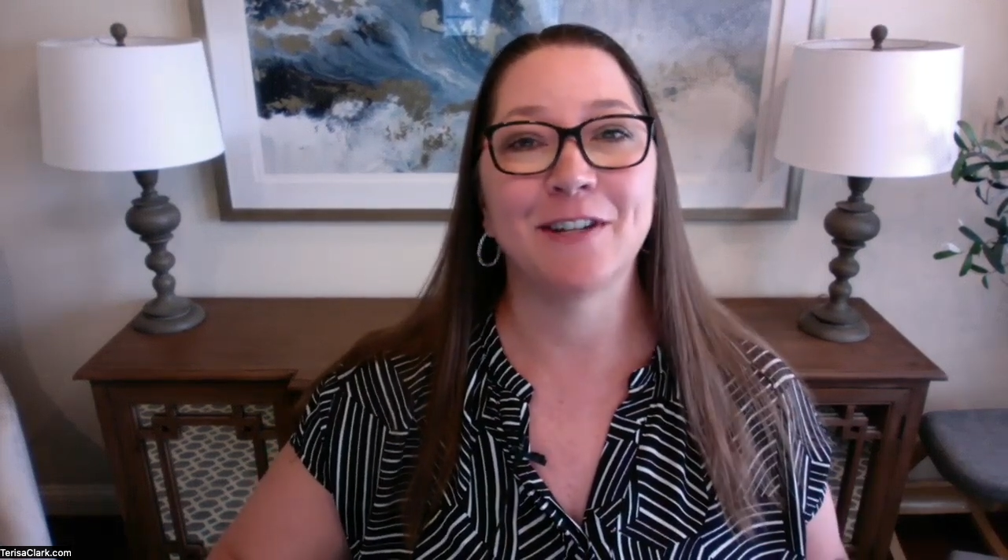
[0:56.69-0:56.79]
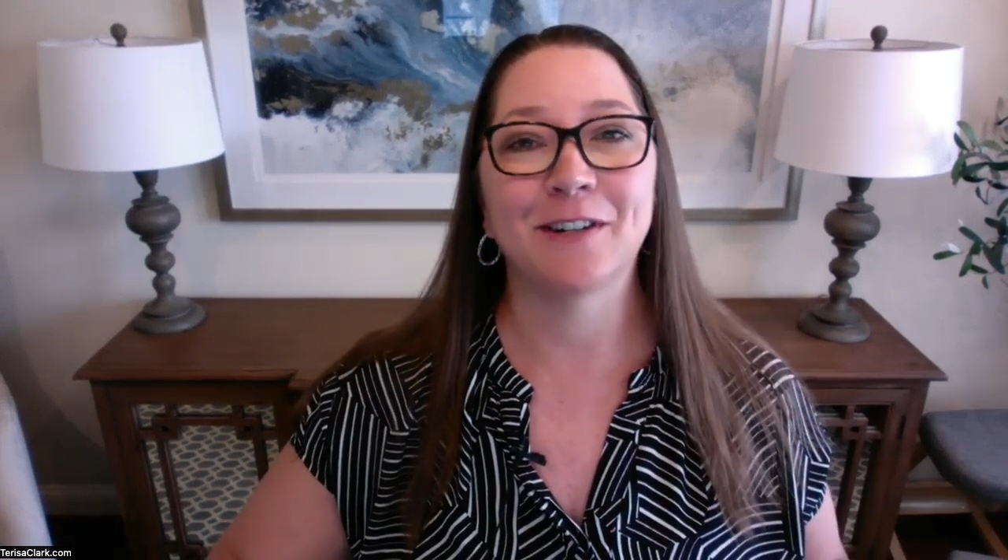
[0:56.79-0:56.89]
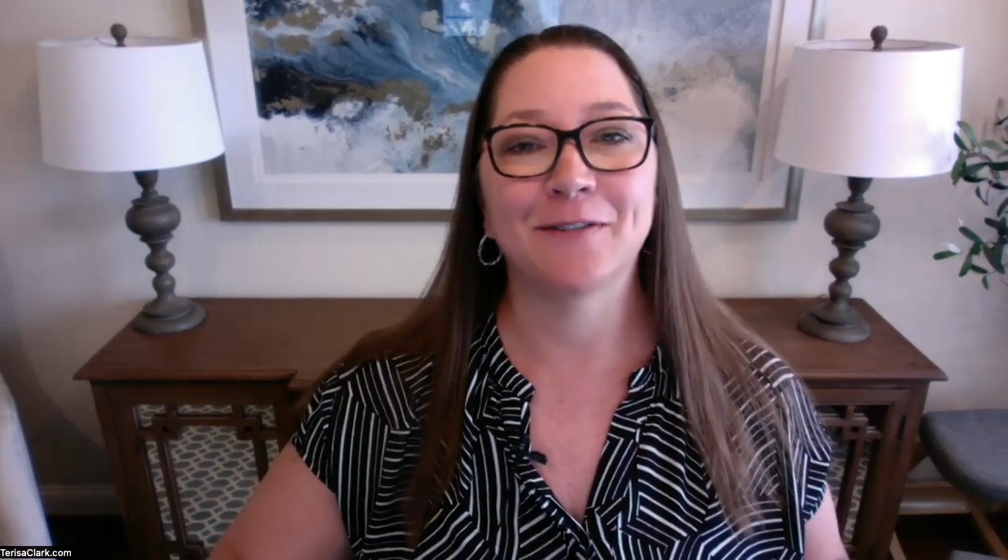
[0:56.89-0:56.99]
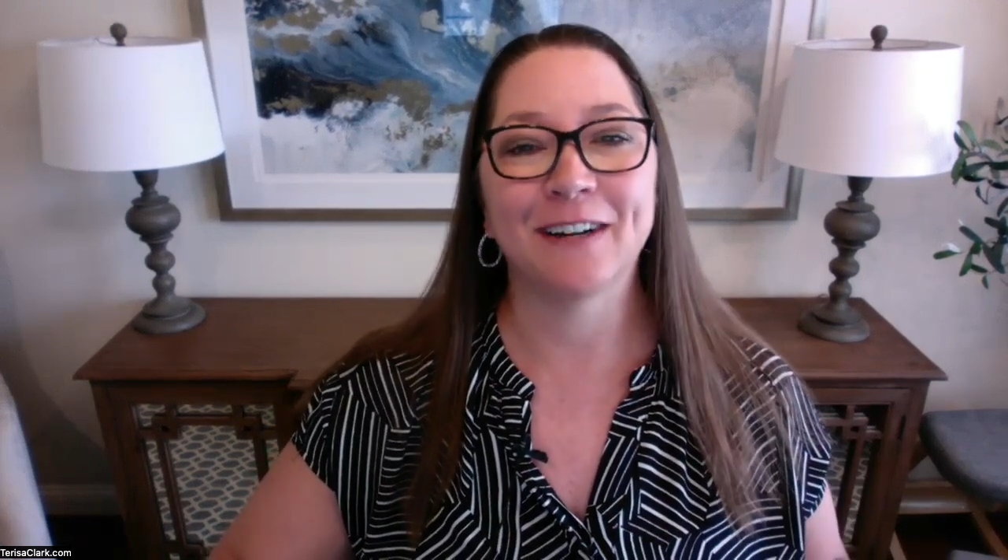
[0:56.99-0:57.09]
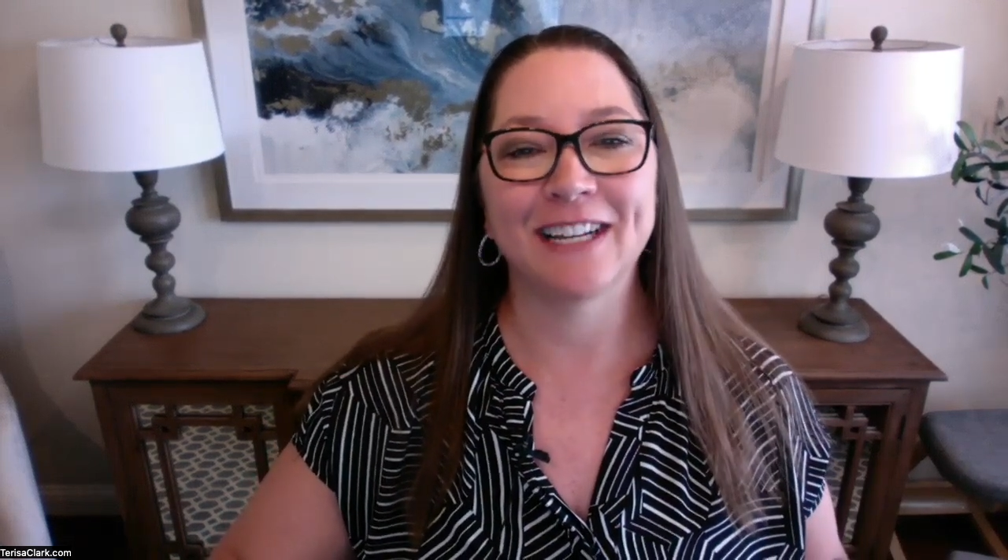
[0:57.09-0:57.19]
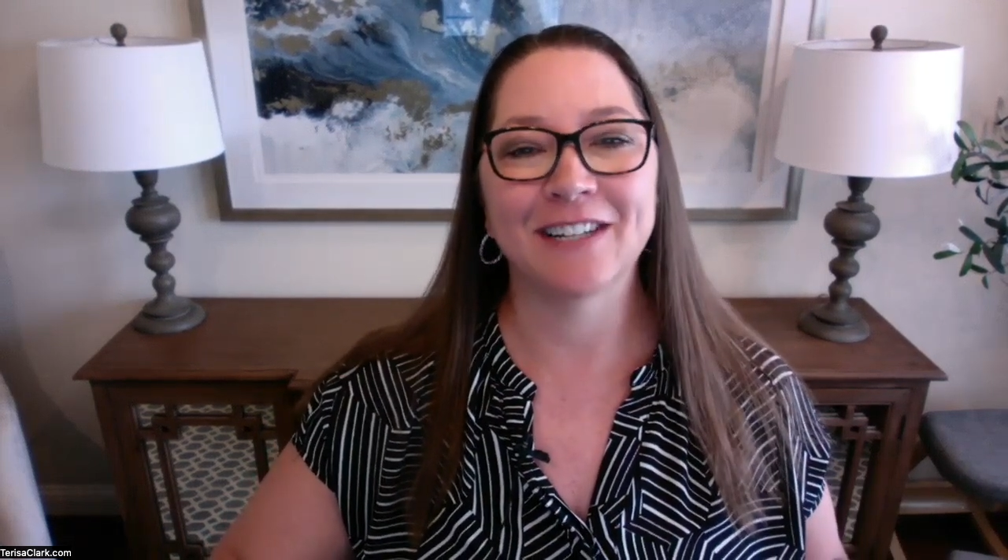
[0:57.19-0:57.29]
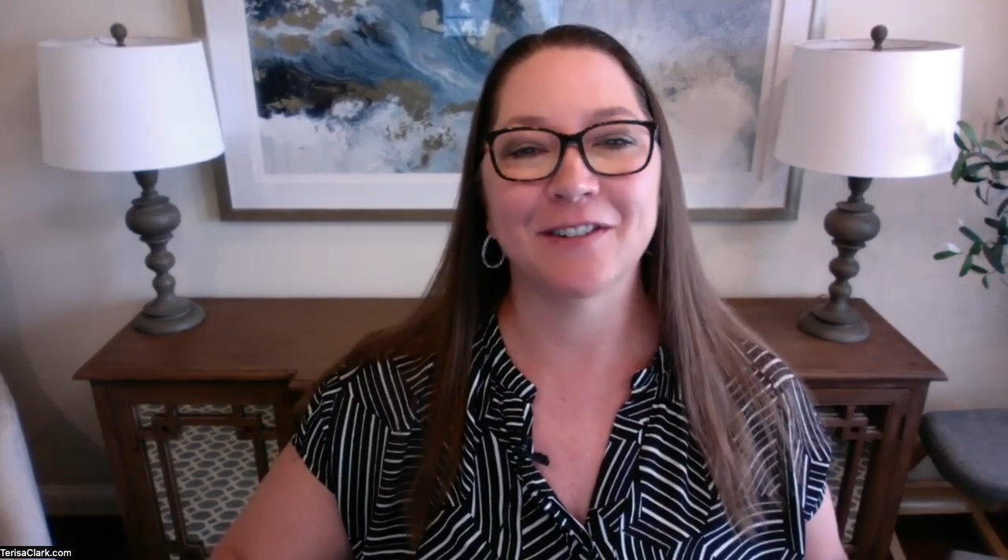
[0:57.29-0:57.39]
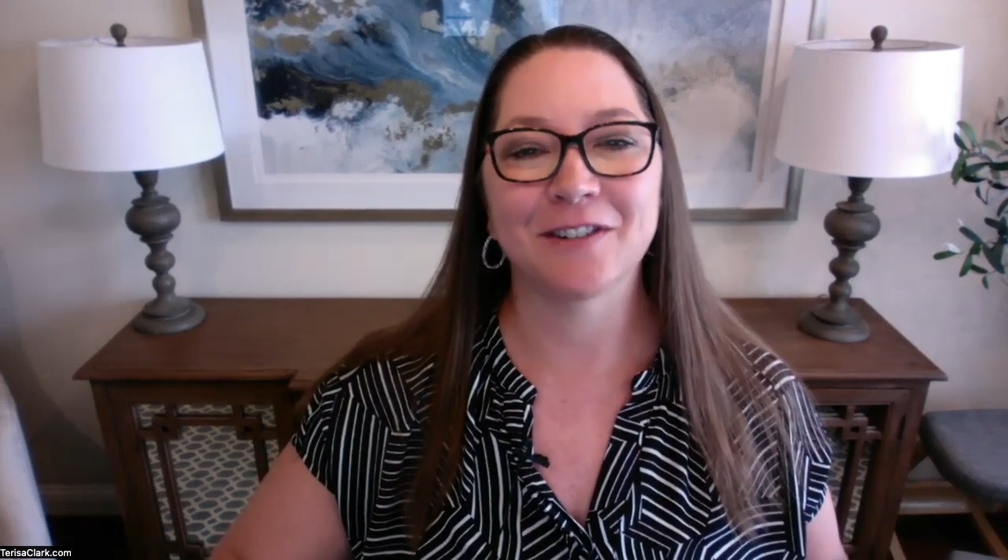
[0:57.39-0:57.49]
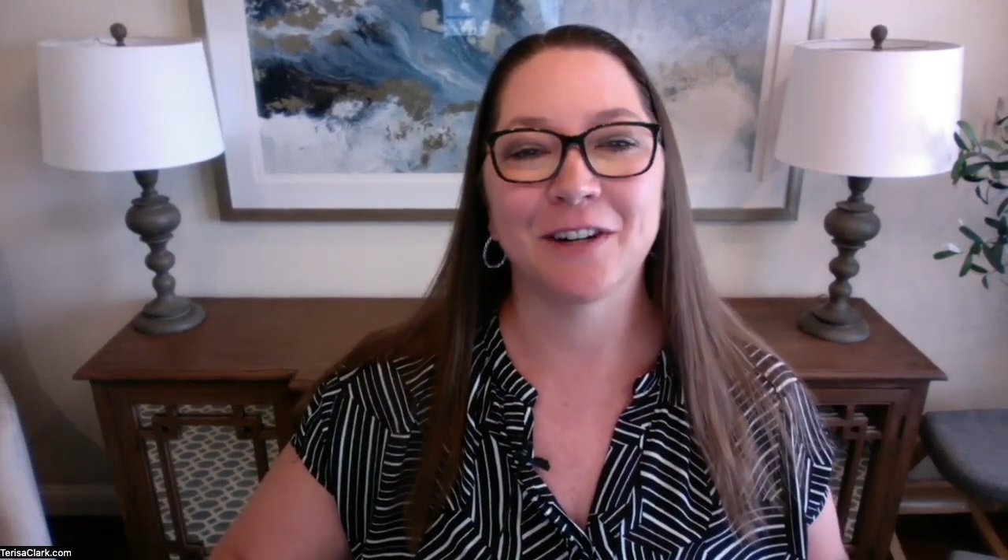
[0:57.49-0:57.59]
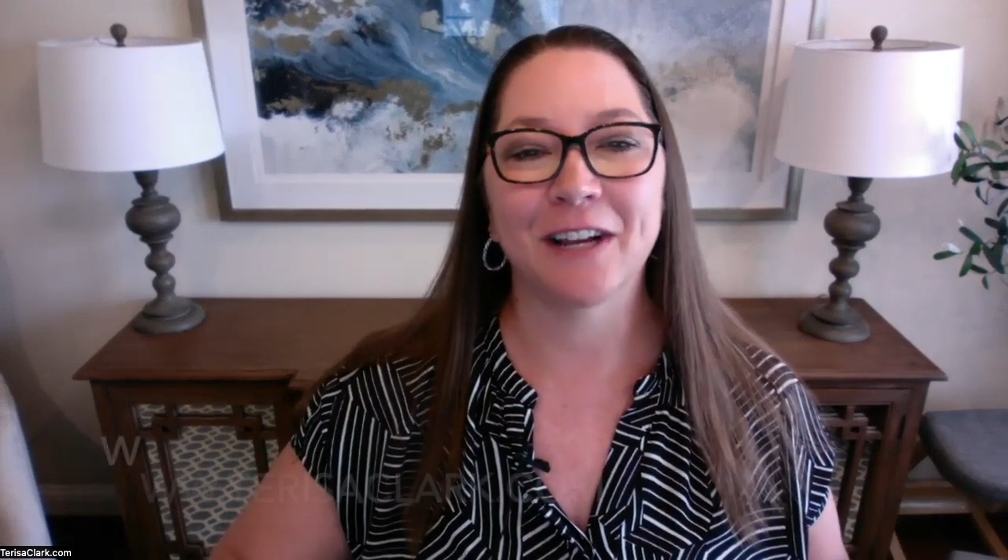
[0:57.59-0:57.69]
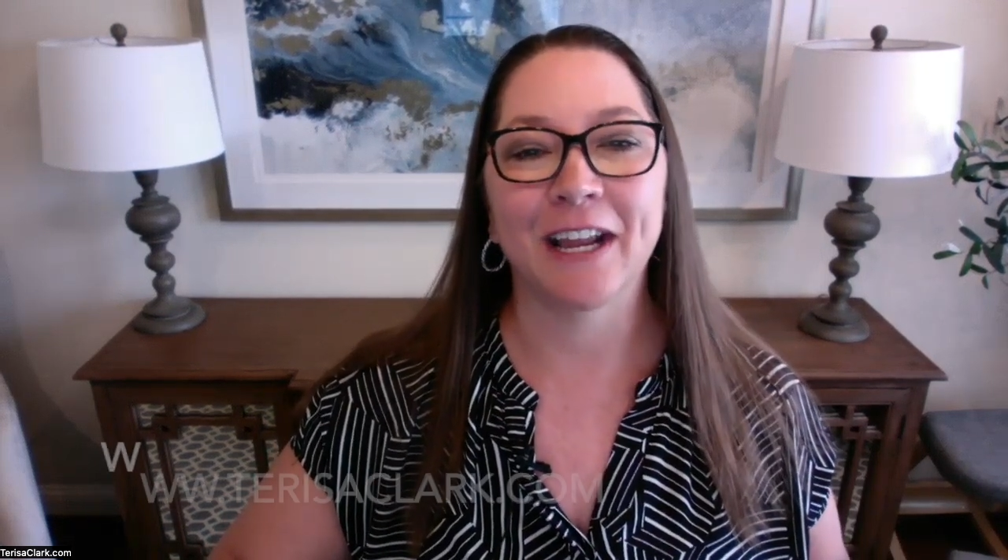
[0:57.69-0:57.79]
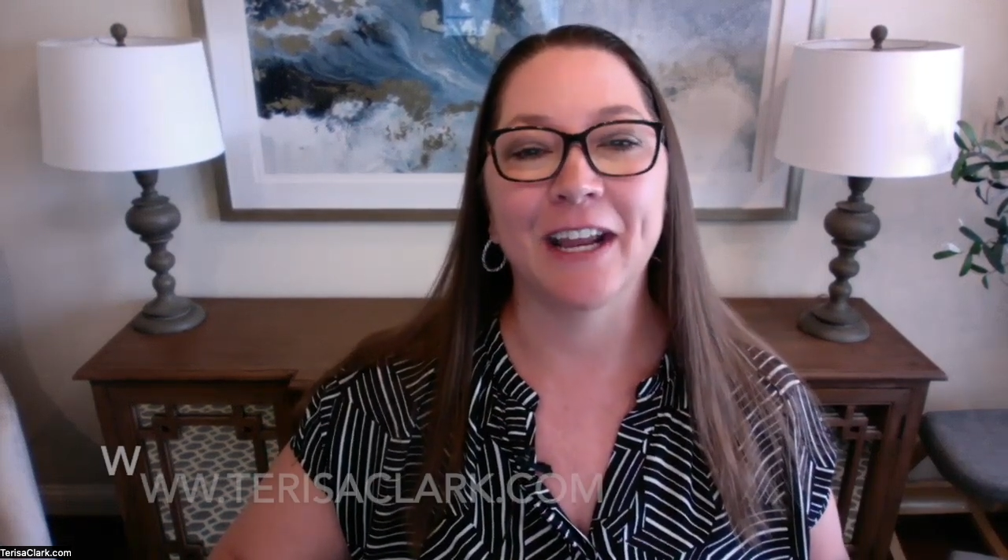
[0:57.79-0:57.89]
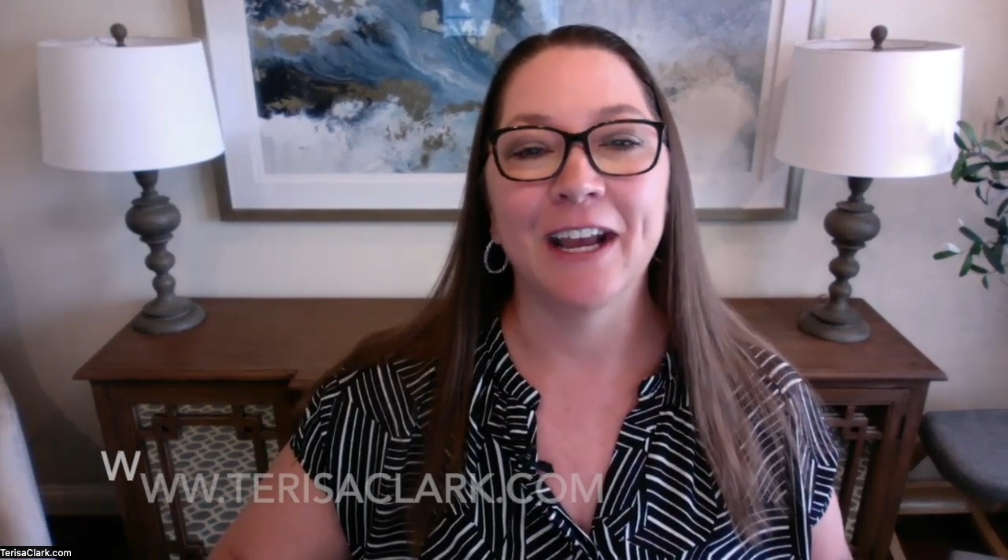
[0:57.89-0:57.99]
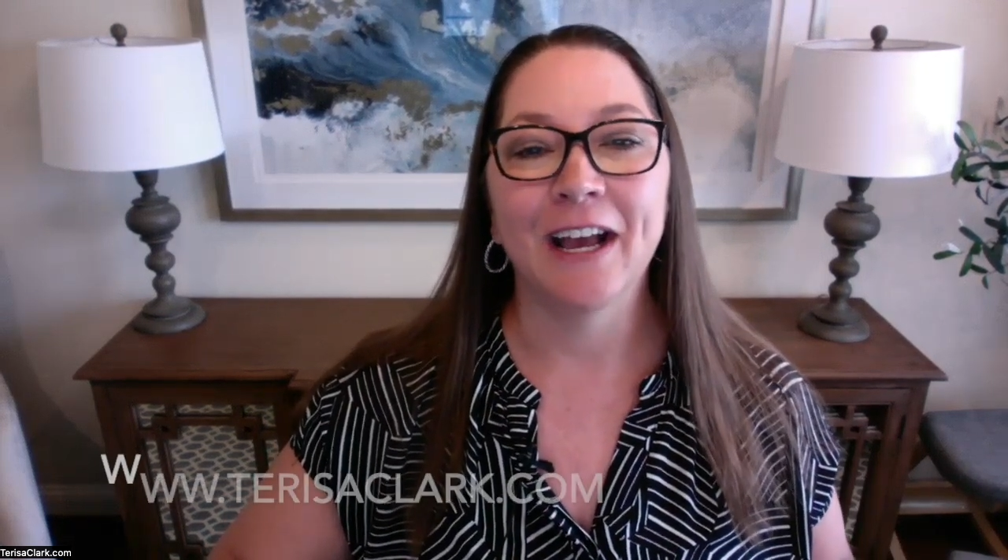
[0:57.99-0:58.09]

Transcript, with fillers: to your financial journey.